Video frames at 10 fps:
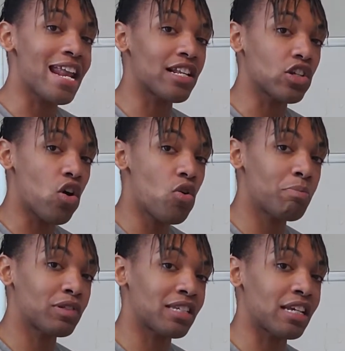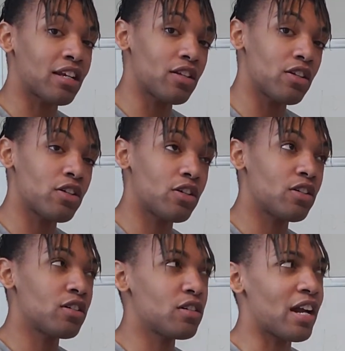and its own
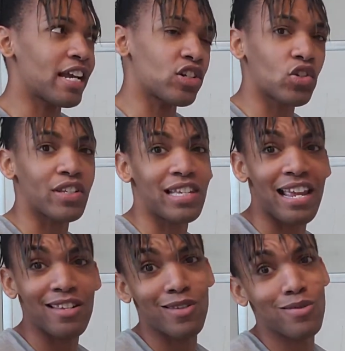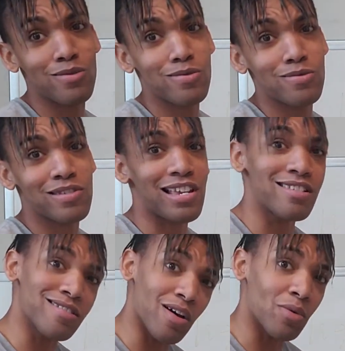particular, I guess you could say, do's
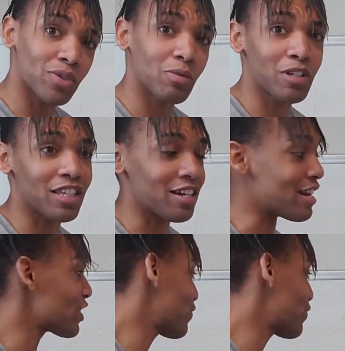and don'ts within the niche.